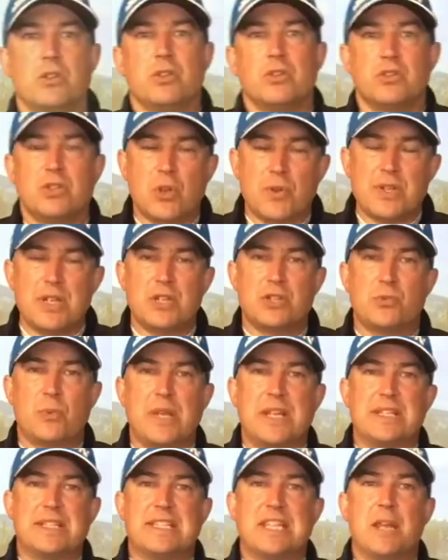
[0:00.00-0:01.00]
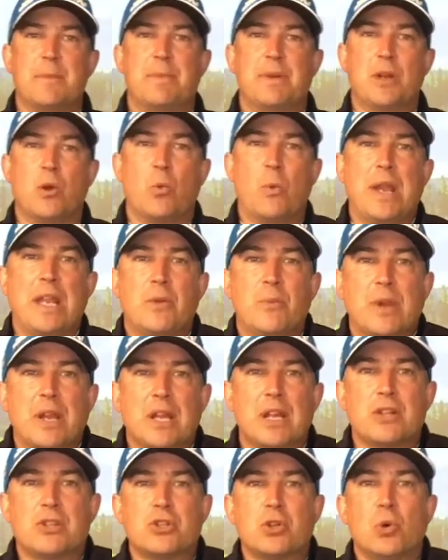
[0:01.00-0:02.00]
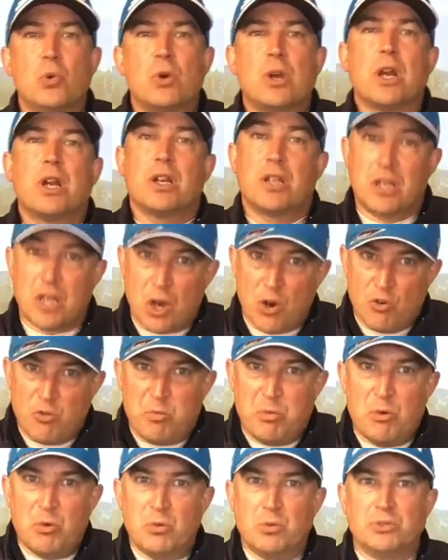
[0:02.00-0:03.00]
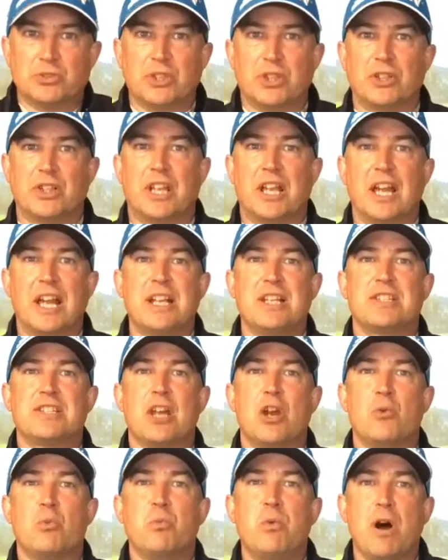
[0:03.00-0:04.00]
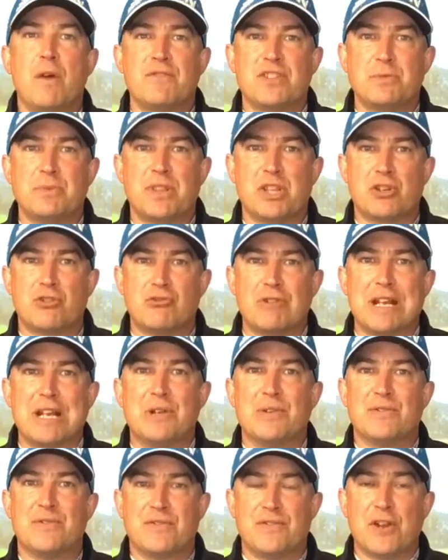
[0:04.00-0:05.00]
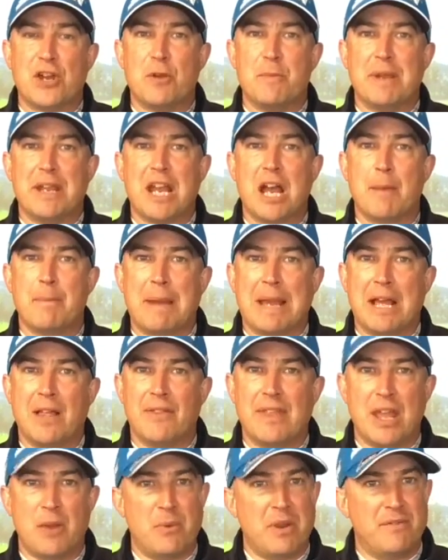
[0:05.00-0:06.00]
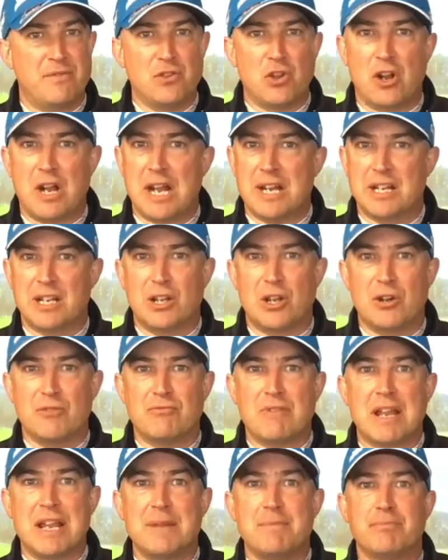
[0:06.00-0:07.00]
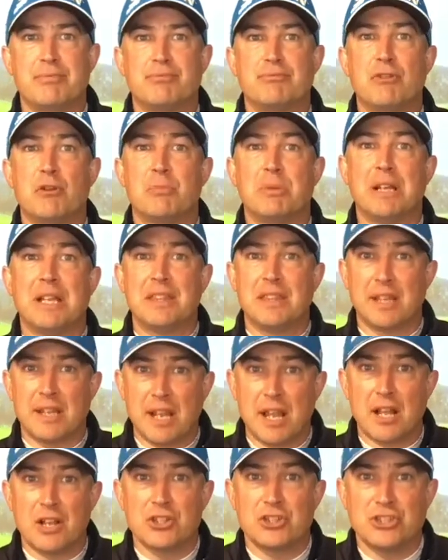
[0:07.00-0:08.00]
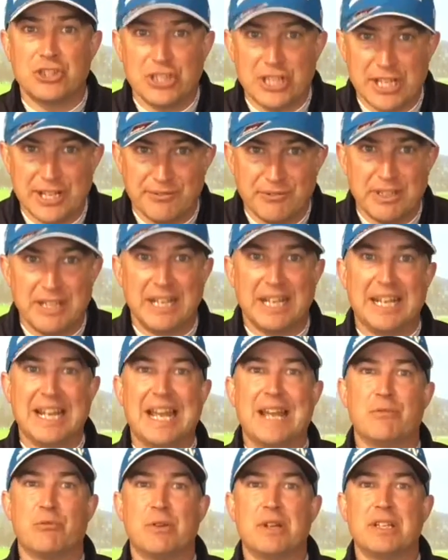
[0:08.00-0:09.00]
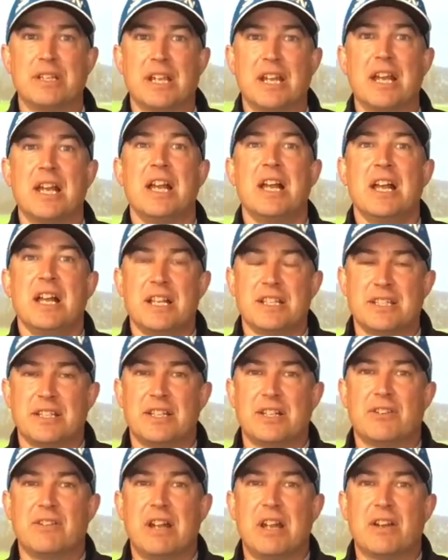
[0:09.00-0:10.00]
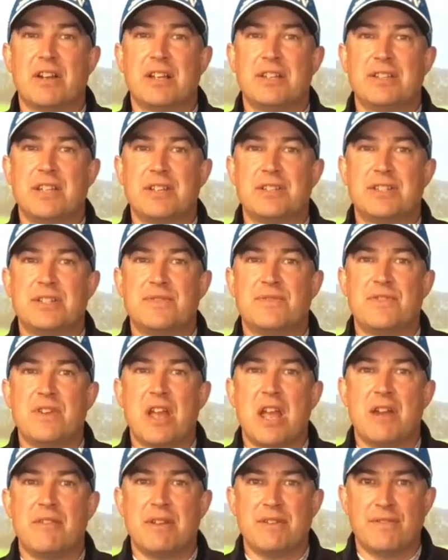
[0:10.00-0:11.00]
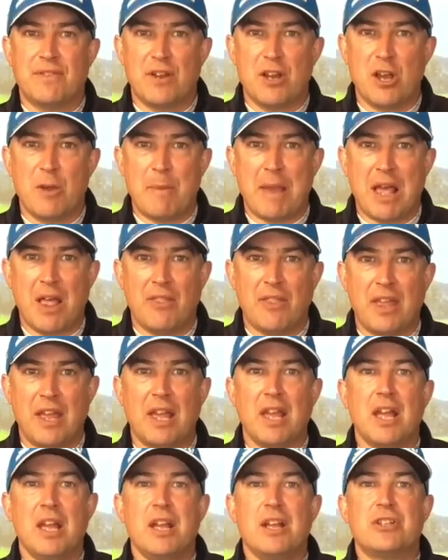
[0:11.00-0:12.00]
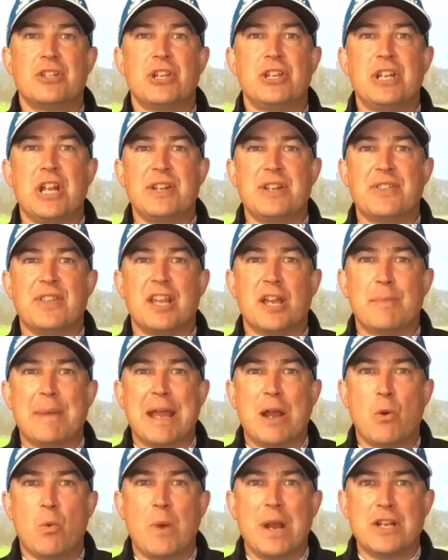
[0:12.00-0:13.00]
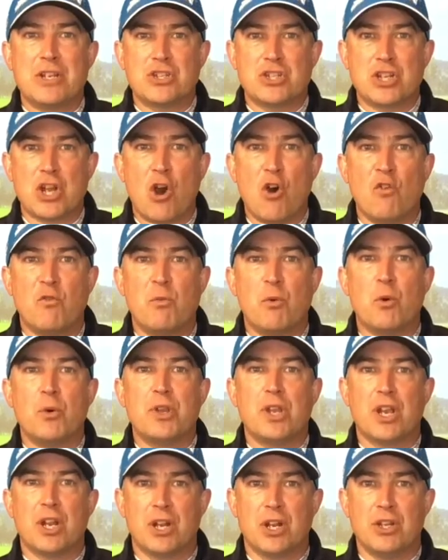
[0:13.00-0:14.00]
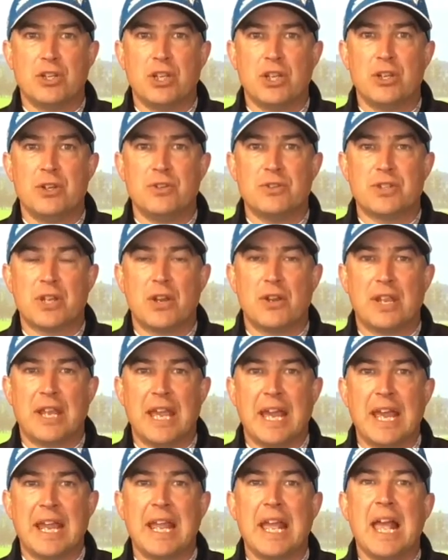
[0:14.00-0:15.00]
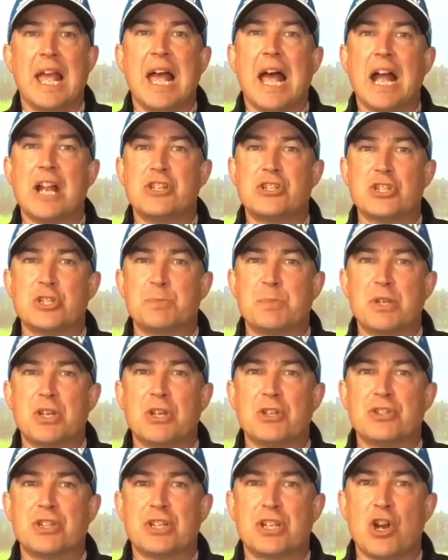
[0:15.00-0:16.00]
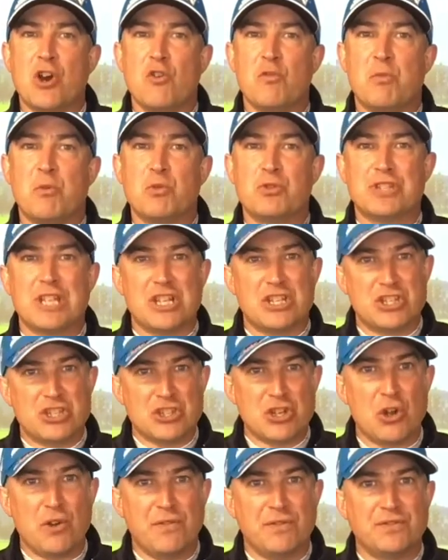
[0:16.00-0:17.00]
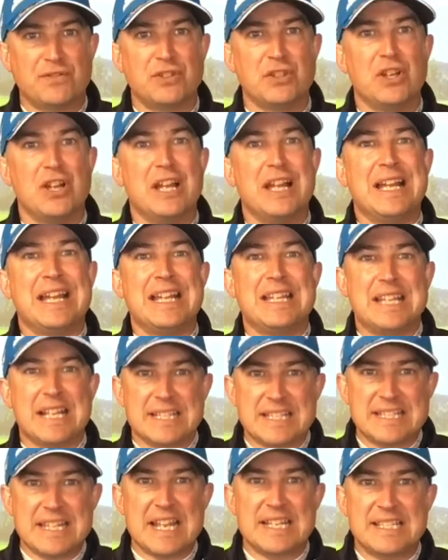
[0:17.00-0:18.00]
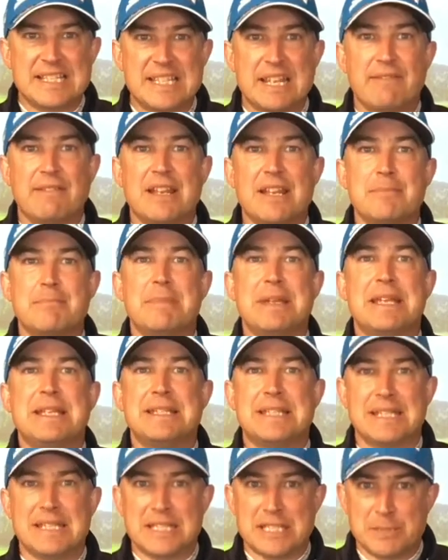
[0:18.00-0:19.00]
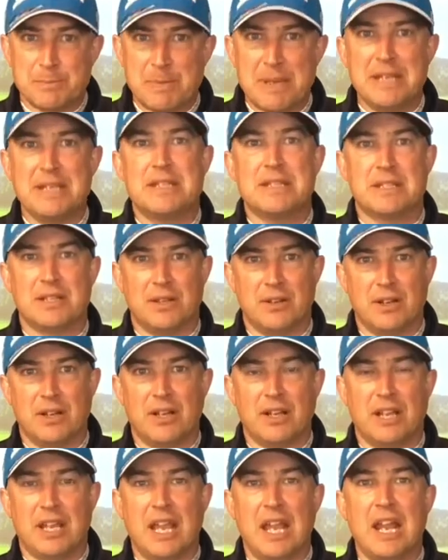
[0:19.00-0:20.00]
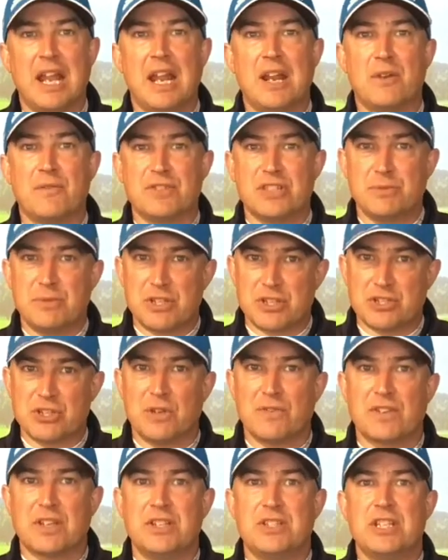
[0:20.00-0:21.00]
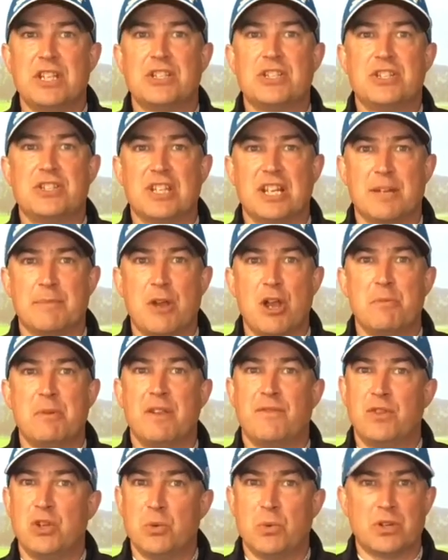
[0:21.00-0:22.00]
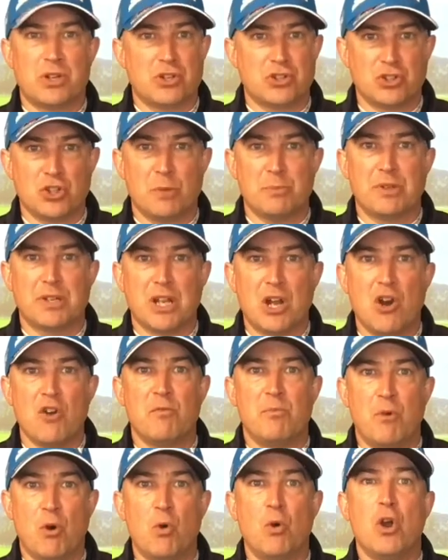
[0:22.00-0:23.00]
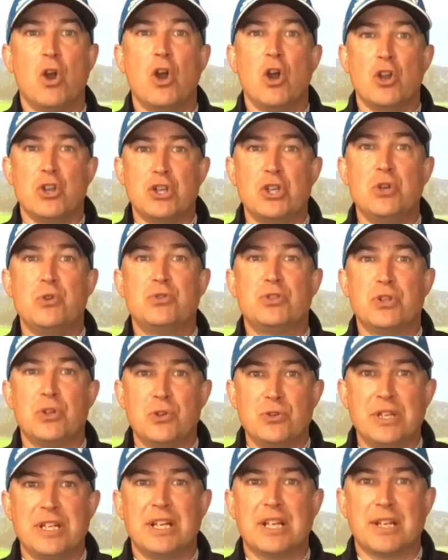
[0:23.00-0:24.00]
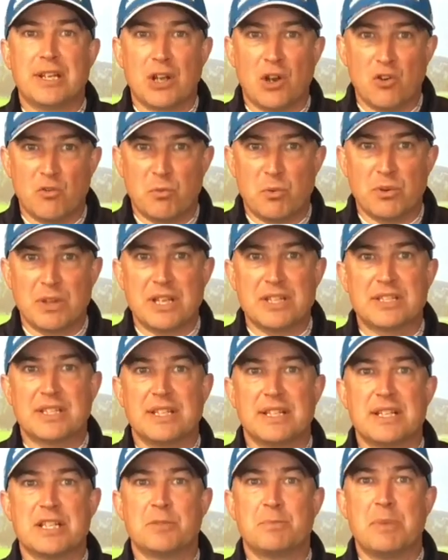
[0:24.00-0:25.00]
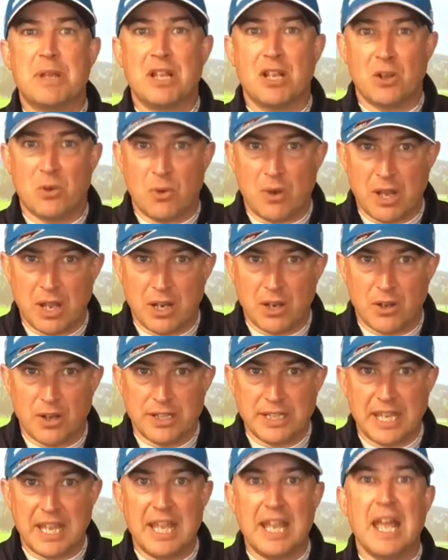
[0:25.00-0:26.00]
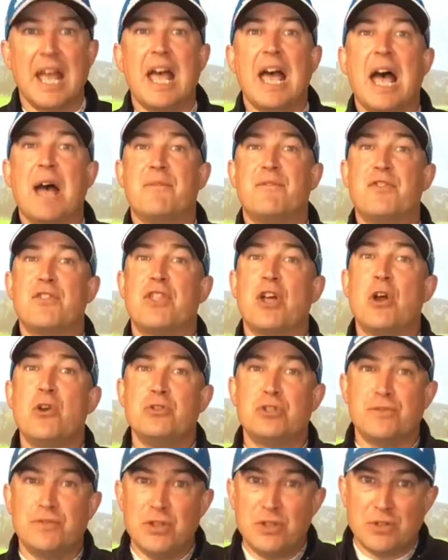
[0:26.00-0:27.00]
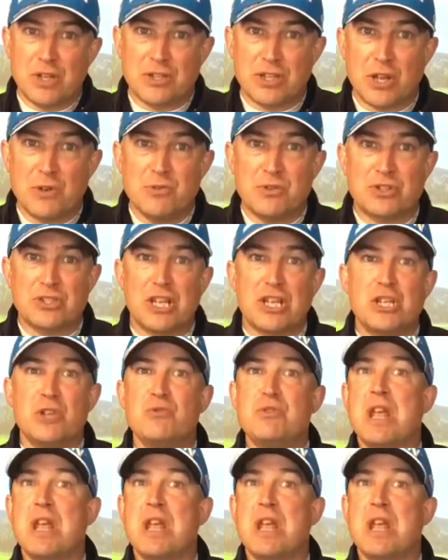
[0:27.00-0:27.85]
So in this week's tip of the week, we're going to talk golf balls, okay? So obviously with the ground firming up out there, we've not had a lot of rain probably in the last year, really, have we, yeah? So the ground condition is very firm out there. So you need to think about which golf ball you're going to use, okay? And just because the golf ball says soft, it doesn't necessarily mean it spins a lot, okay? And obviously with the soft conditions at the moment, if you want to stop the golf ball, you do need a golf ball that's going to spin quite a lot, yeah? And for those of you that don't say you